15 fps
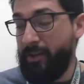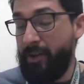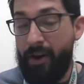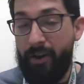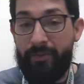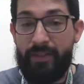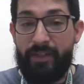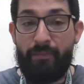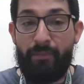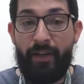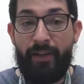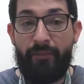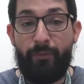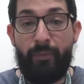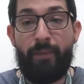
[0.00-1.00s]
So all this
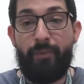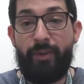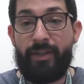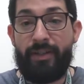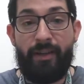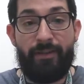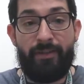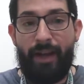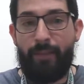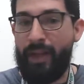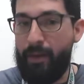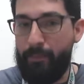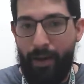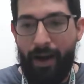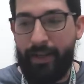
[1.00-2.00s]
money for my book sales, I'm
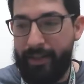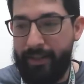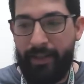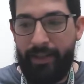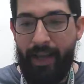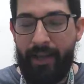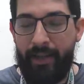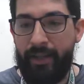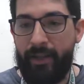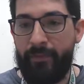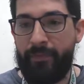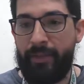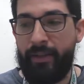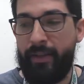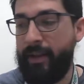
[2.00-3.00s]
not pocketing any
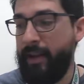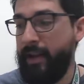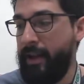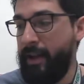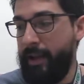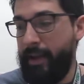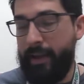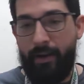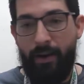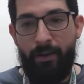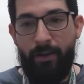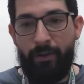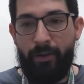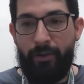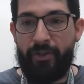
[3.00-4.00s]
of it. It
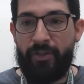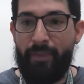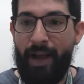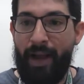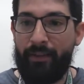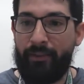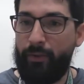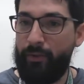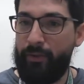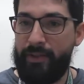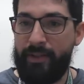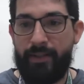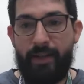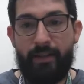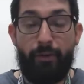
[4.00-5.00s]
all goes back
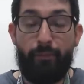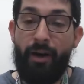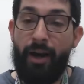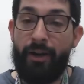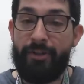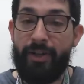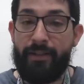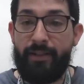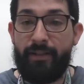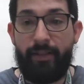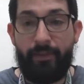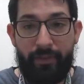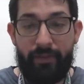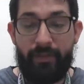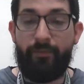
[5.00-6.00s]
towards these other projects and
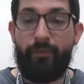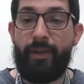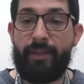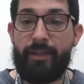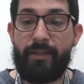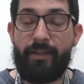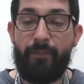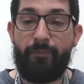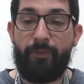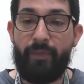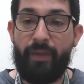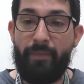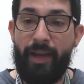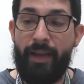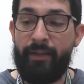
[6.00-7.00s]
lifting the voices up
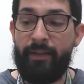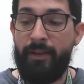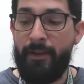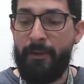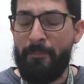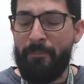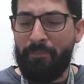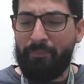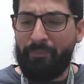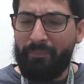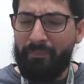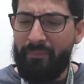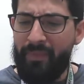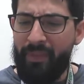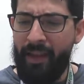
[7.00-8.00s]
from the men.
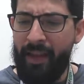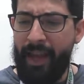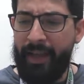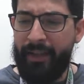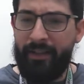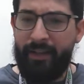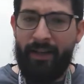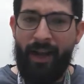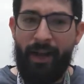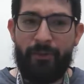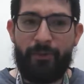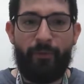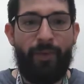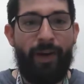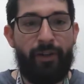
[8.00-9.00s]
And I
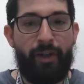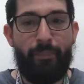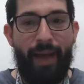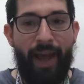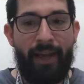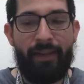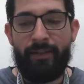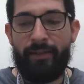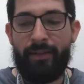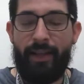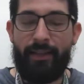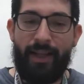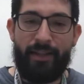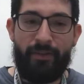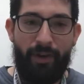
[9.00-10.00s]
also filed a patent,
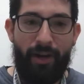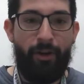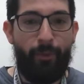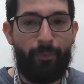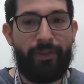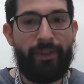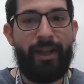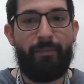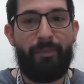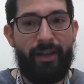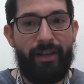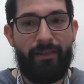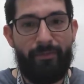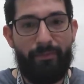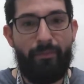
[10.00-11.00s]
and that's where I hope to get
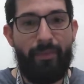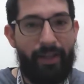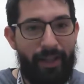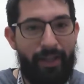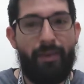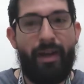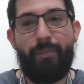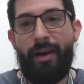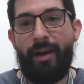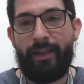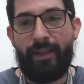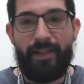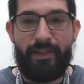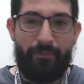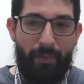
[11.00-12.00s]
my money in my
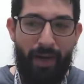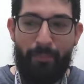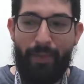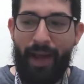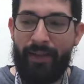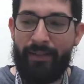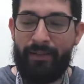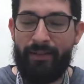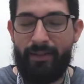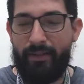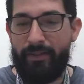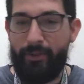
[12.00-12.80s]
pocket, is for my patent.